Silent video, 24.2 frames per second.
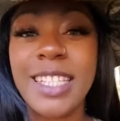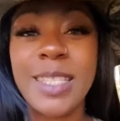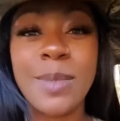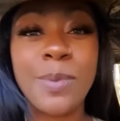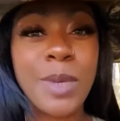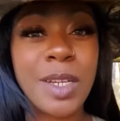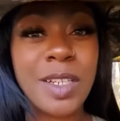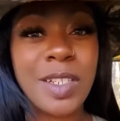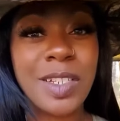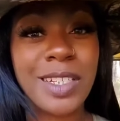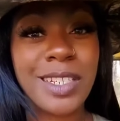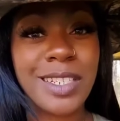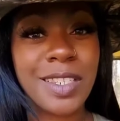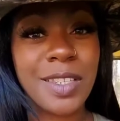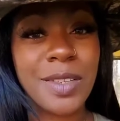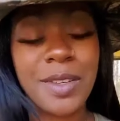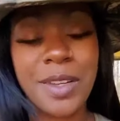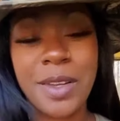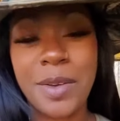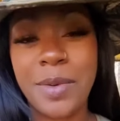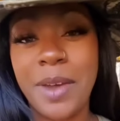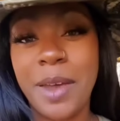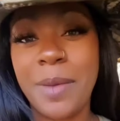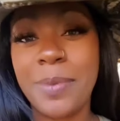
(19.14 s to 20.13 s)
As much as
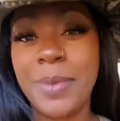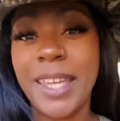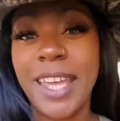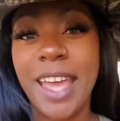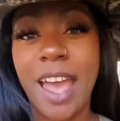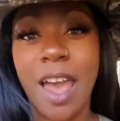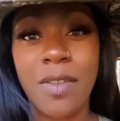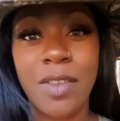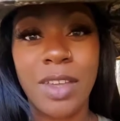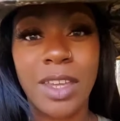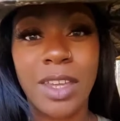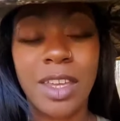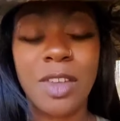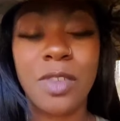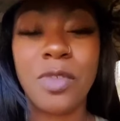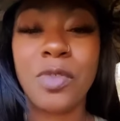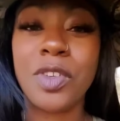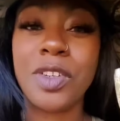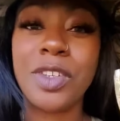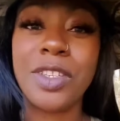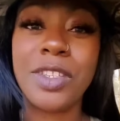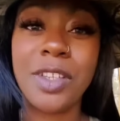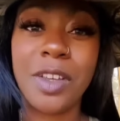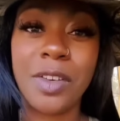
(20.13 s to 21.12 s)
you know I'm the advocate
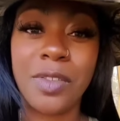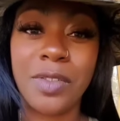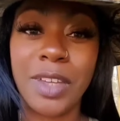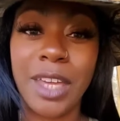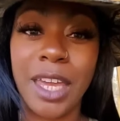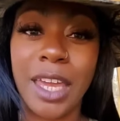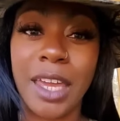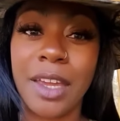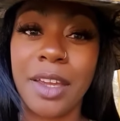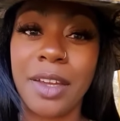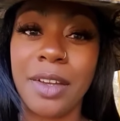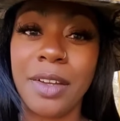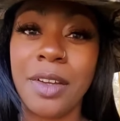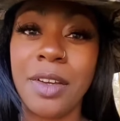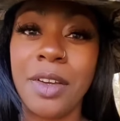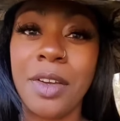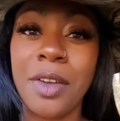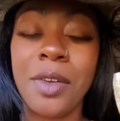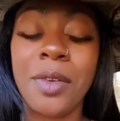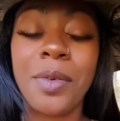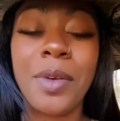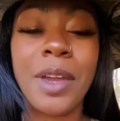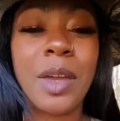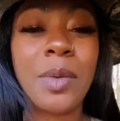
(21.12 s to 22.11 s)
for self-care,
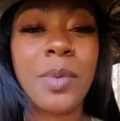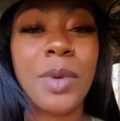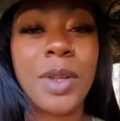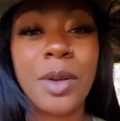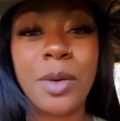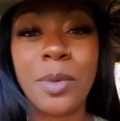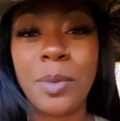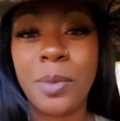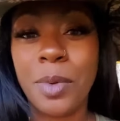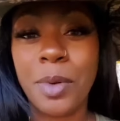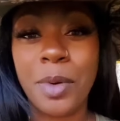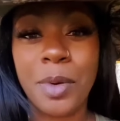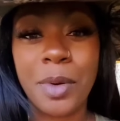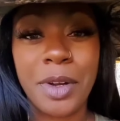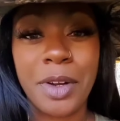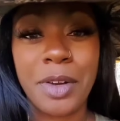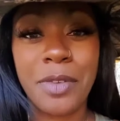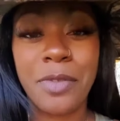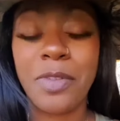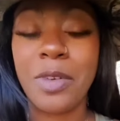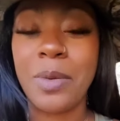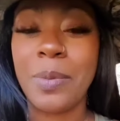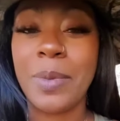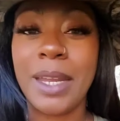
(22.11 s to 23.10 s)
right? We don't
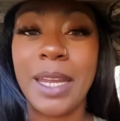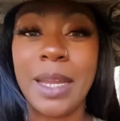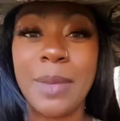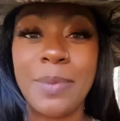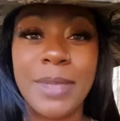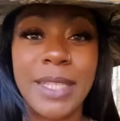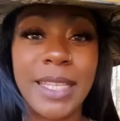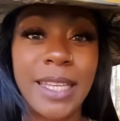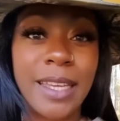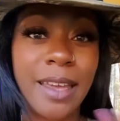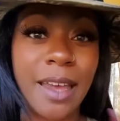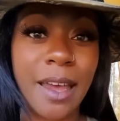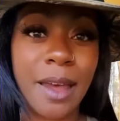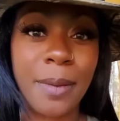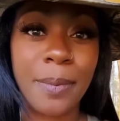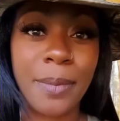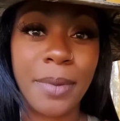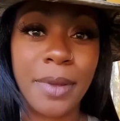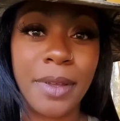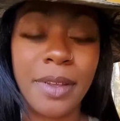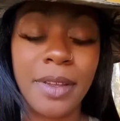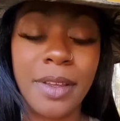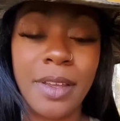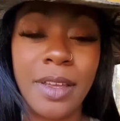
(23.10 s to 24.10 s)
pour from an empty cup.
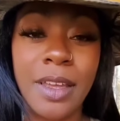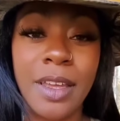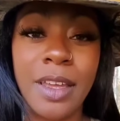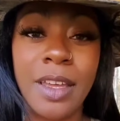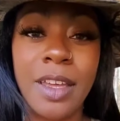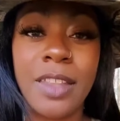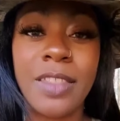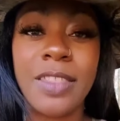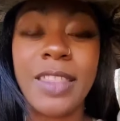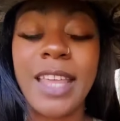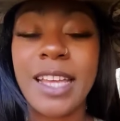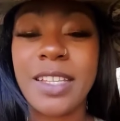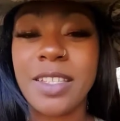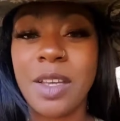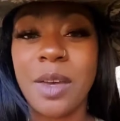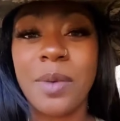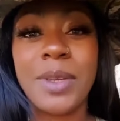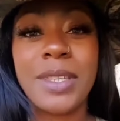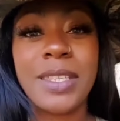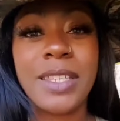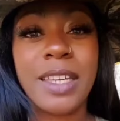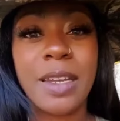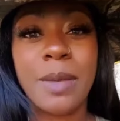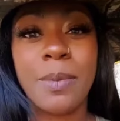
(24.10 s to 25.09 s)
That's
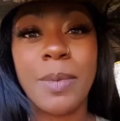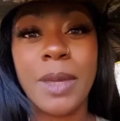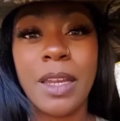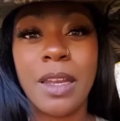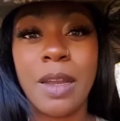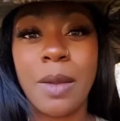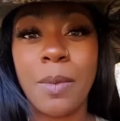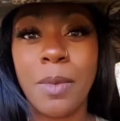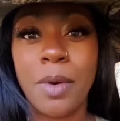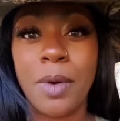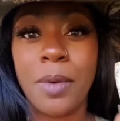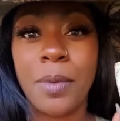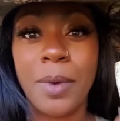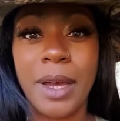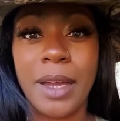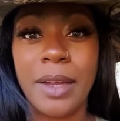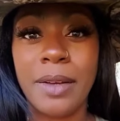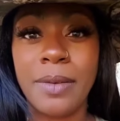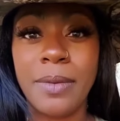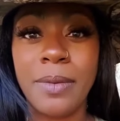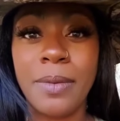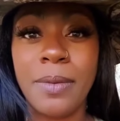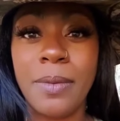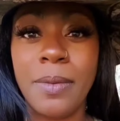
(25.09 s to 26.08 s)
always going to be number
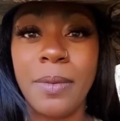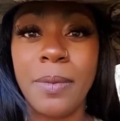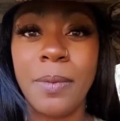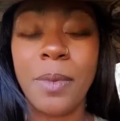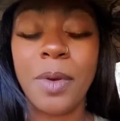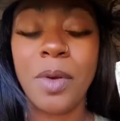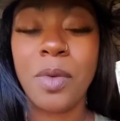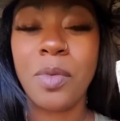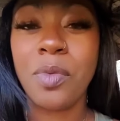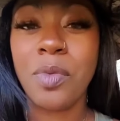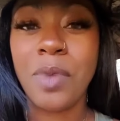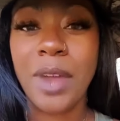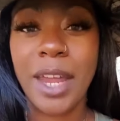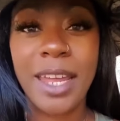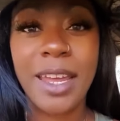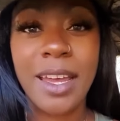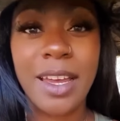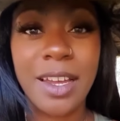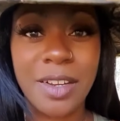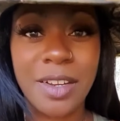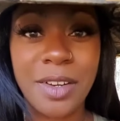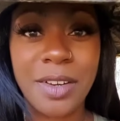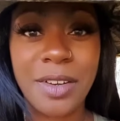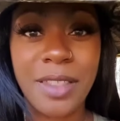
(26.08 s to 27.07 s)
one. But
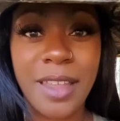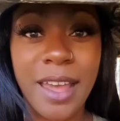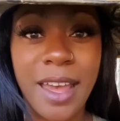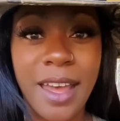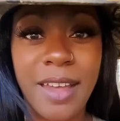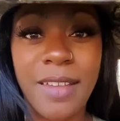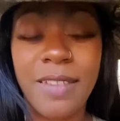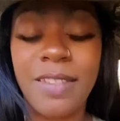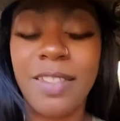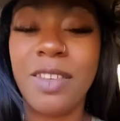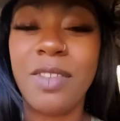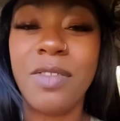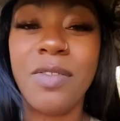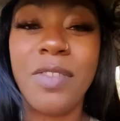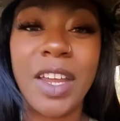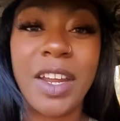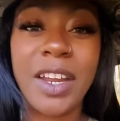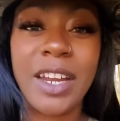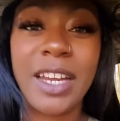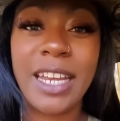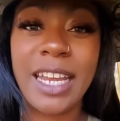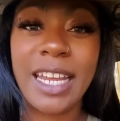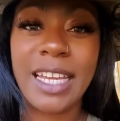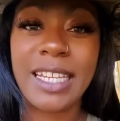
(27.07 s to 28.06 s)
right under that, the
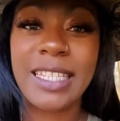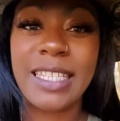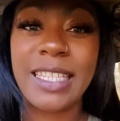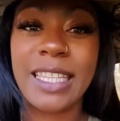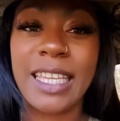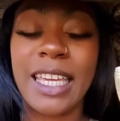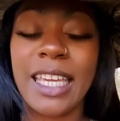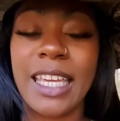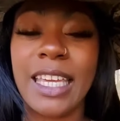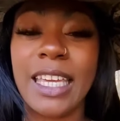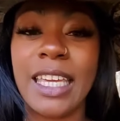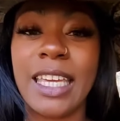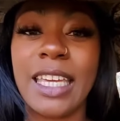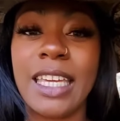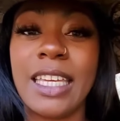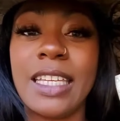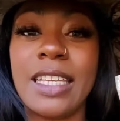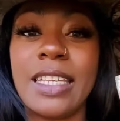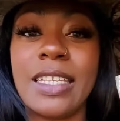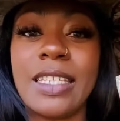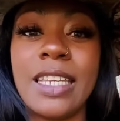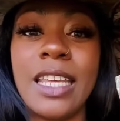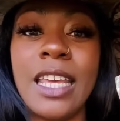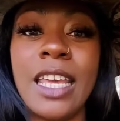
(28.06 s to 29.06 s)
very next thing
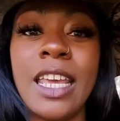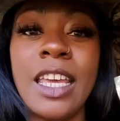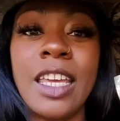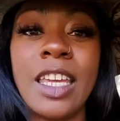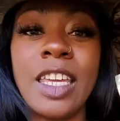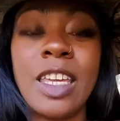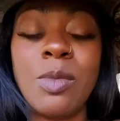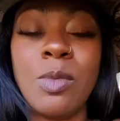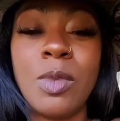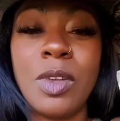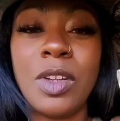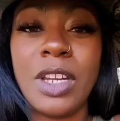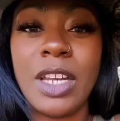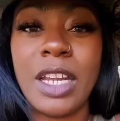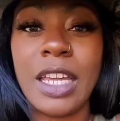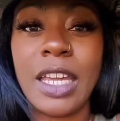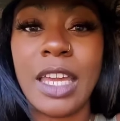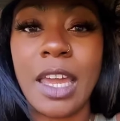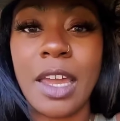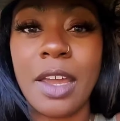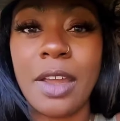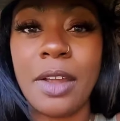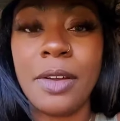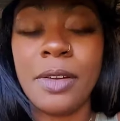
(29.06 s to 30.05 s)
is community
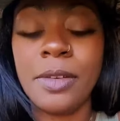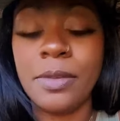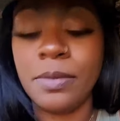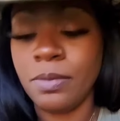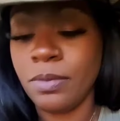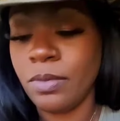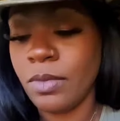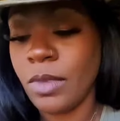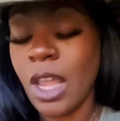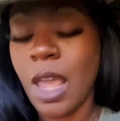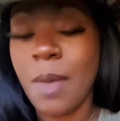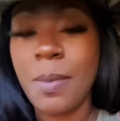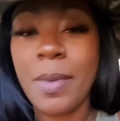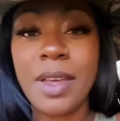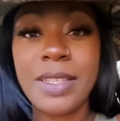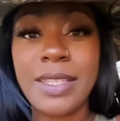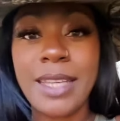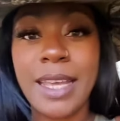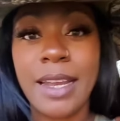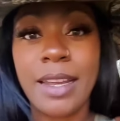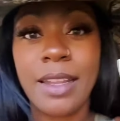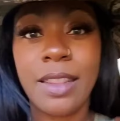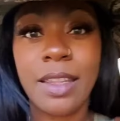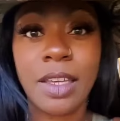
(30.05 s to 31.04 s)
care. I'm
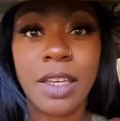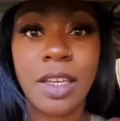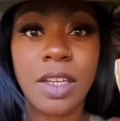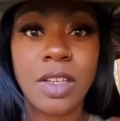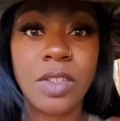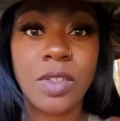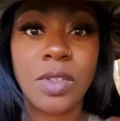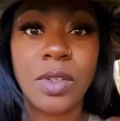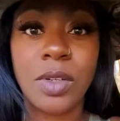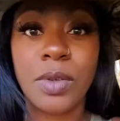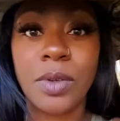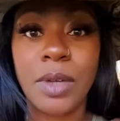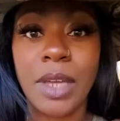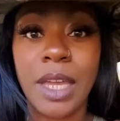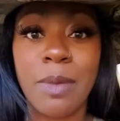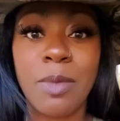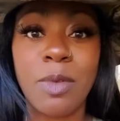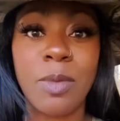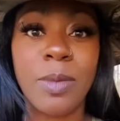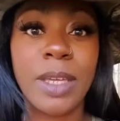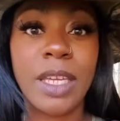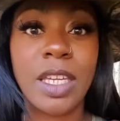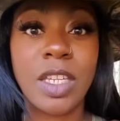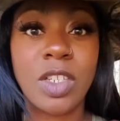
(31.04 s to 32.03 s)
outside in the country, okay?
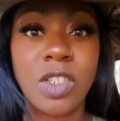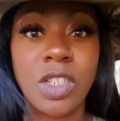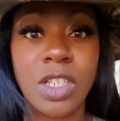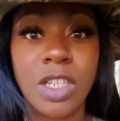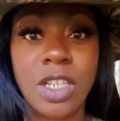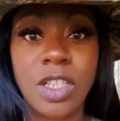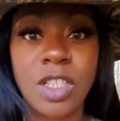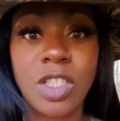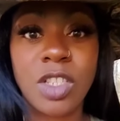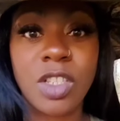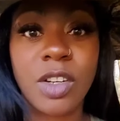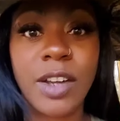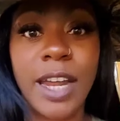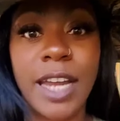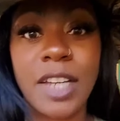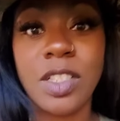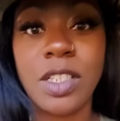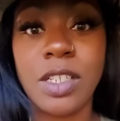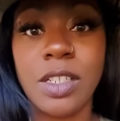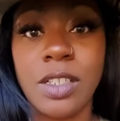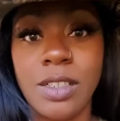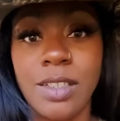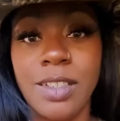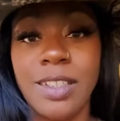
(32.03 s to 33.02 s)
I'm going to be itching and
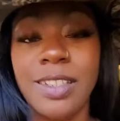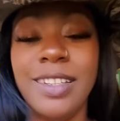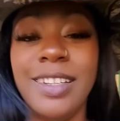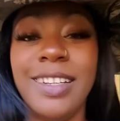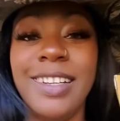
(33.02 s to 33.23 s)
scratching.